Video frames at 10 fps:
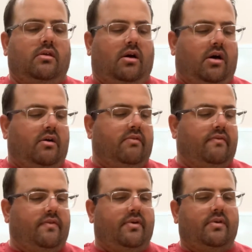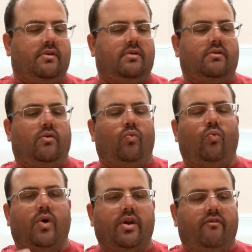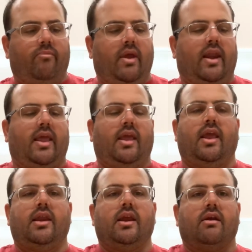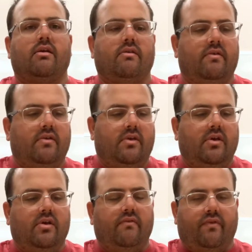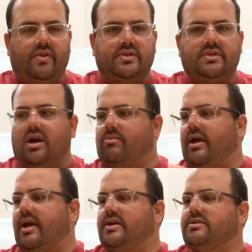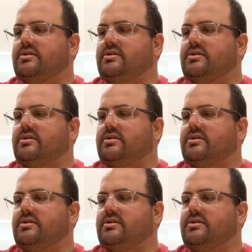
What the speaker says: of one of many in here for the Star Bags.